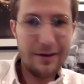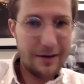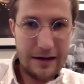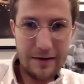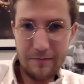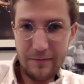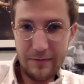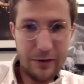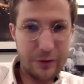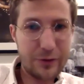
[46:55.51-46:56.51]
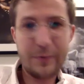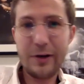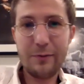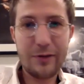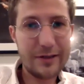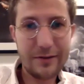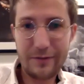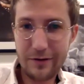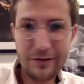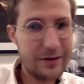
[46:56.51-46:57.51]
had exorbitant prices for
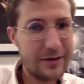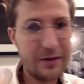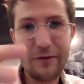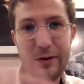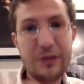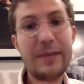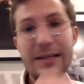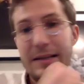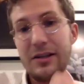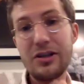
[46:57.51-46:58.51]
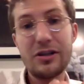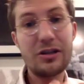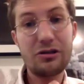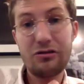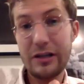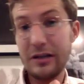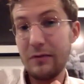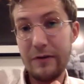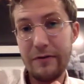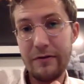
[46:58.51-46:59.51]
the groceries and so forth, is basically just extracting
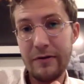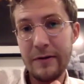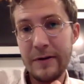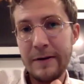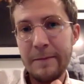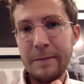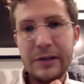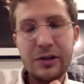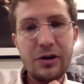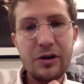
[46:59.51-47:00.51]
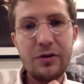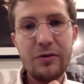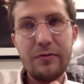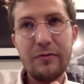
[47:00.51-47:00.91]
wealth. So